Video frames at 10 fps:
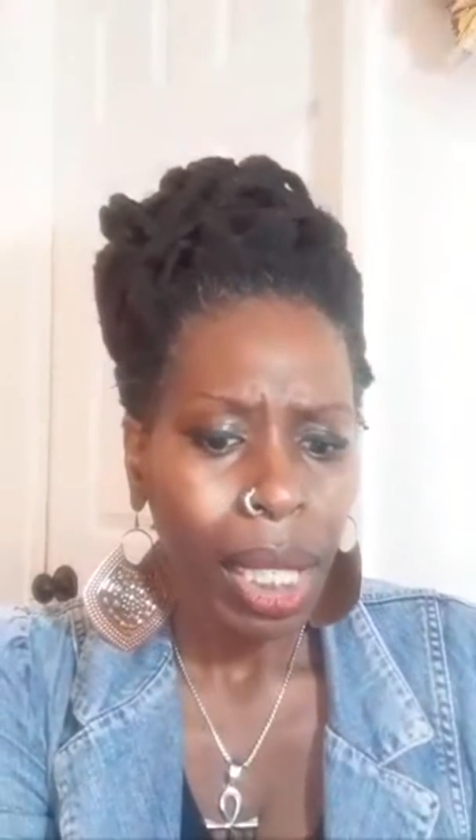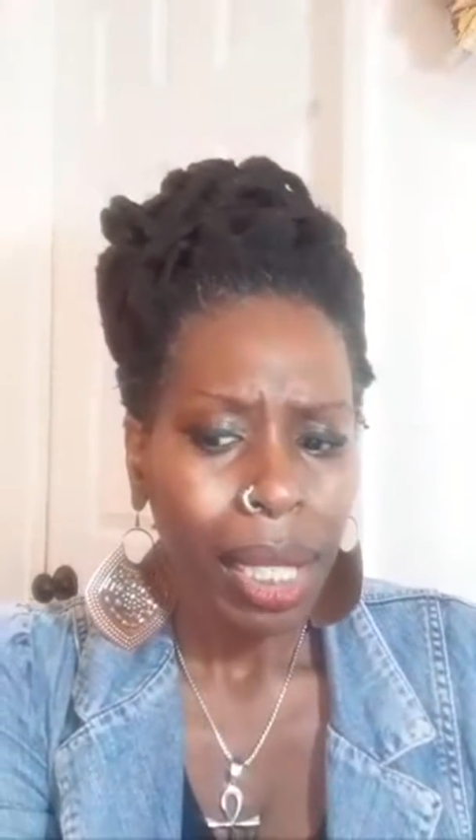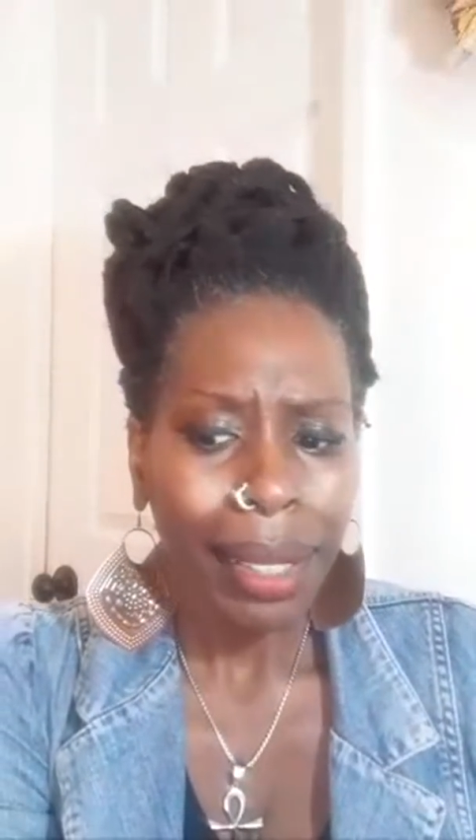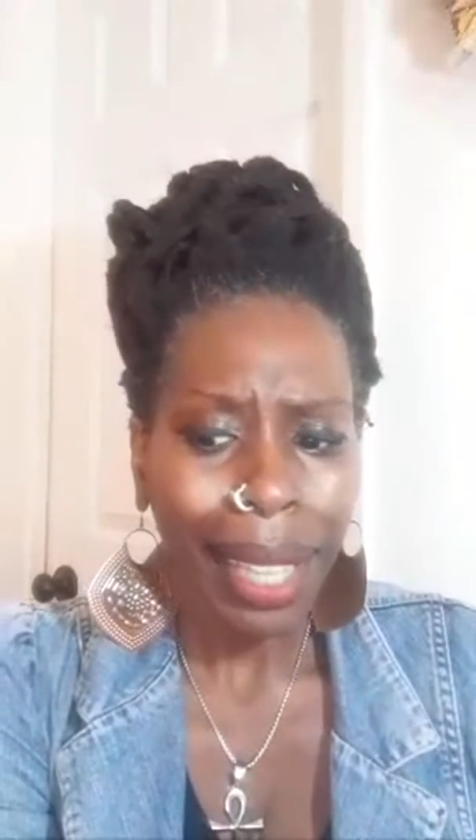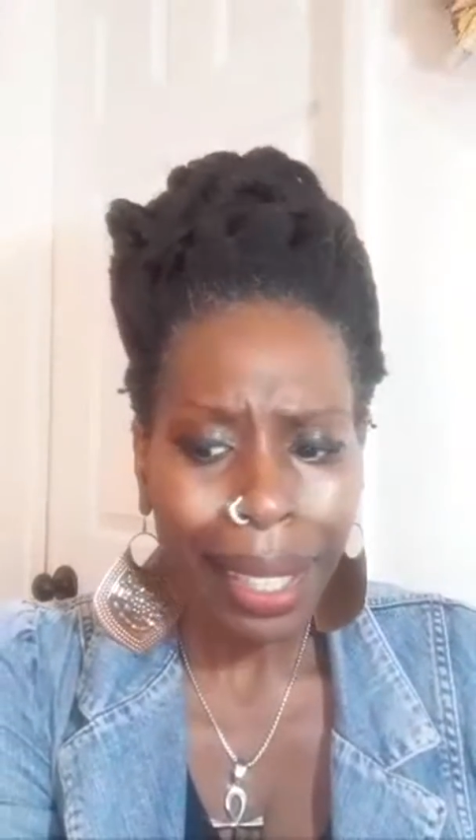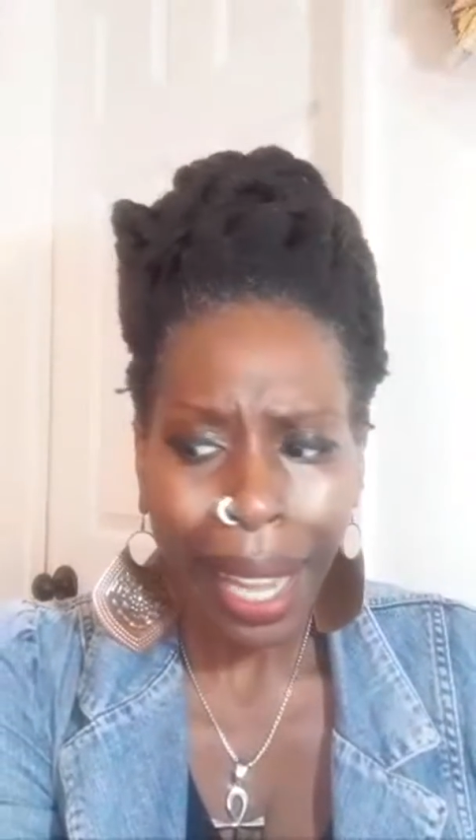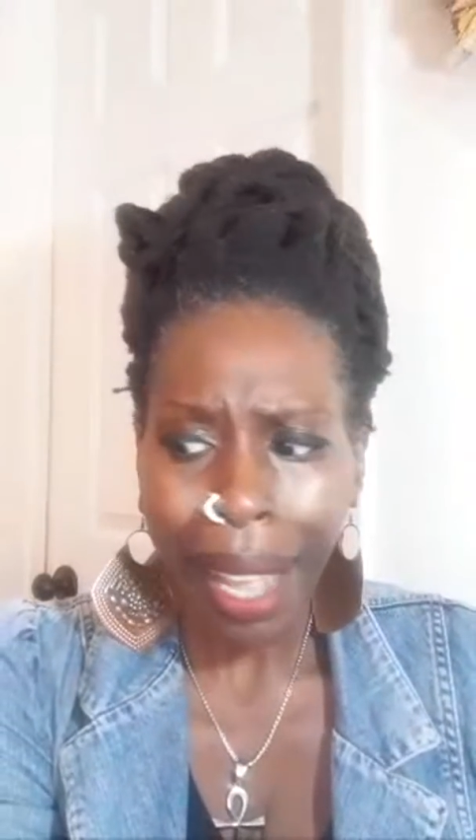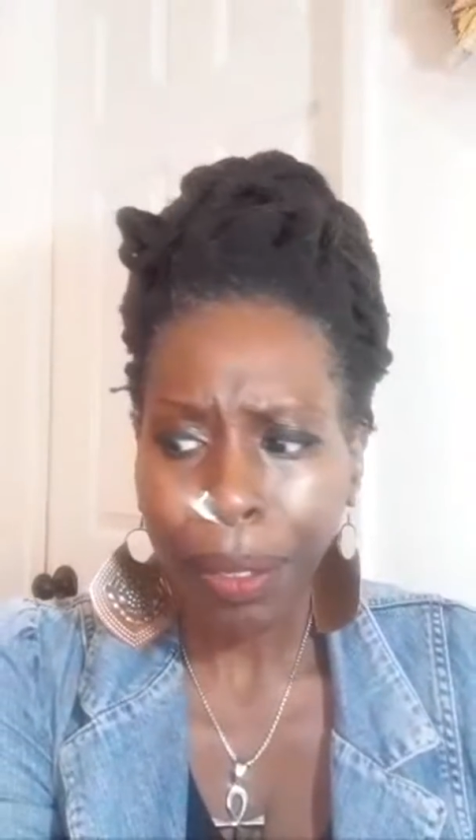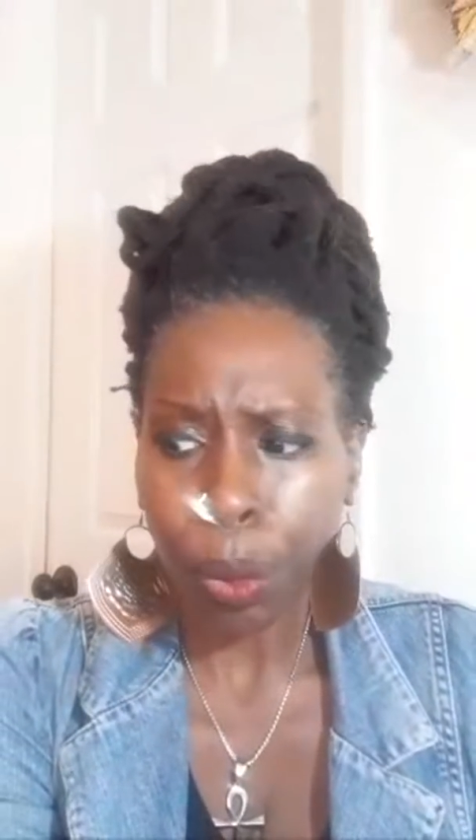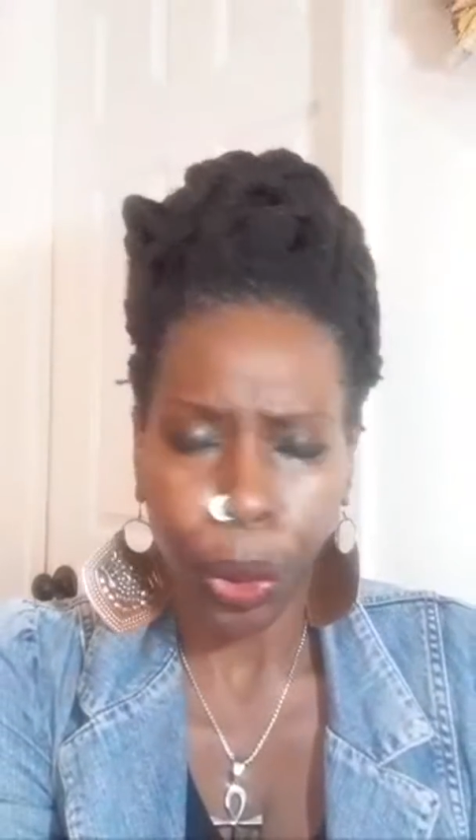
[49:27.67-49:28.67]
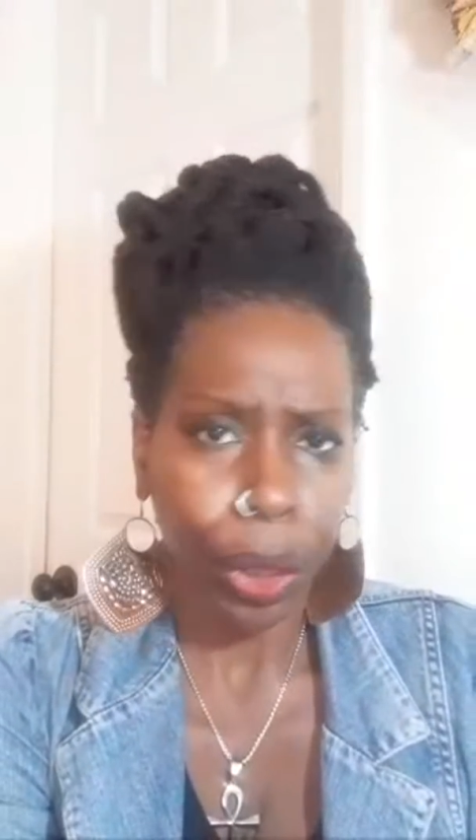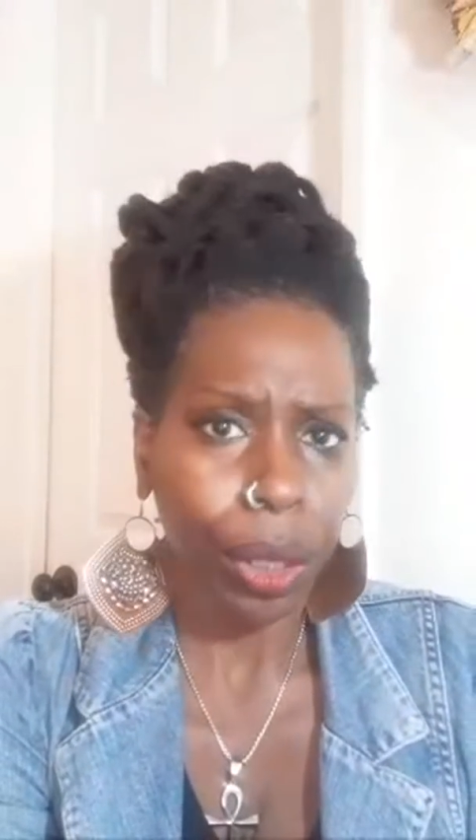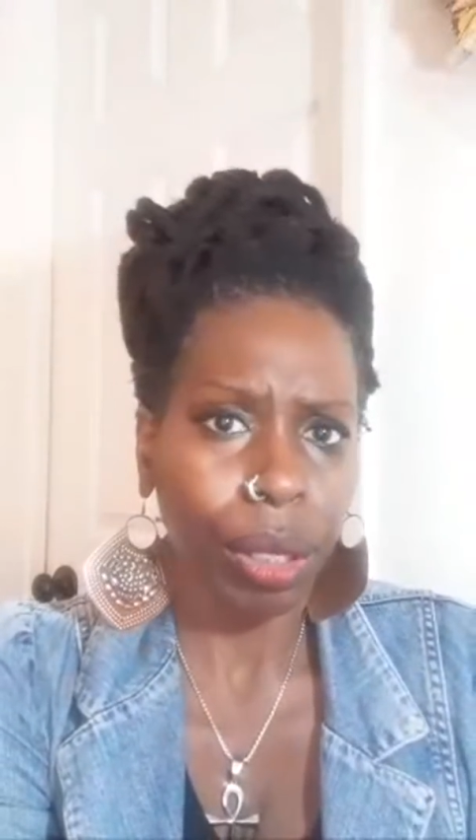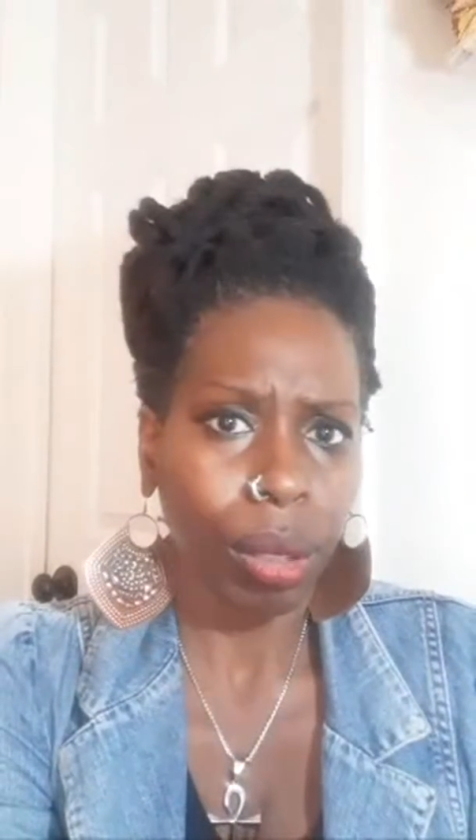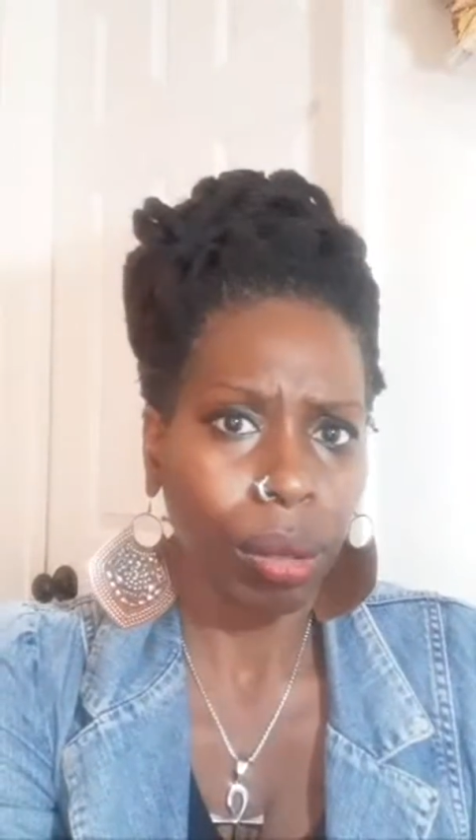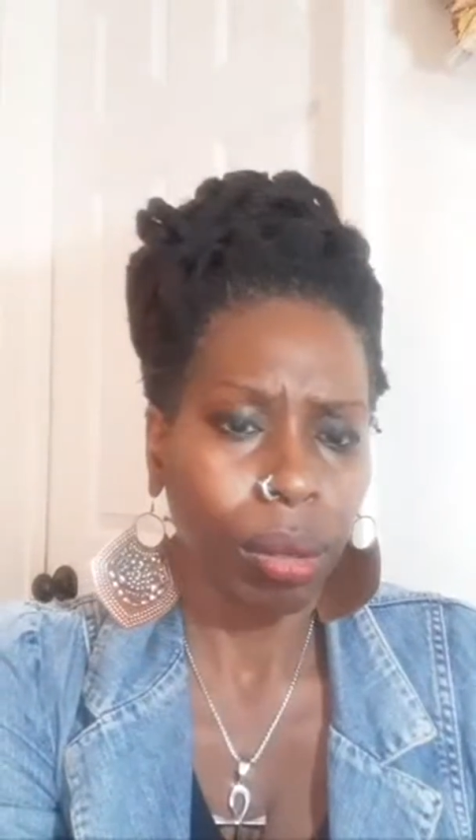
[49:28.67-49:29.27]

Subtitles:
Not afterwards.